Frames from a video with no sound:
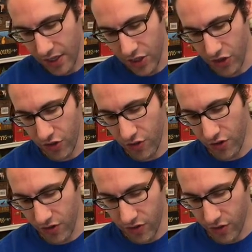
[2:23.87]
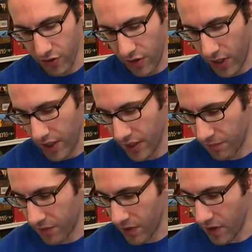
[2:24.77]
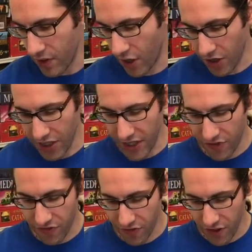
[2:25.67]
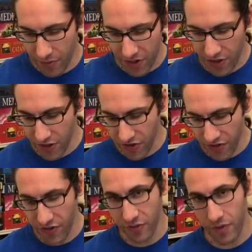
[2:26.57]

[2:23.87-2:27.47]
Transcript: You are going to get a certain number of curses.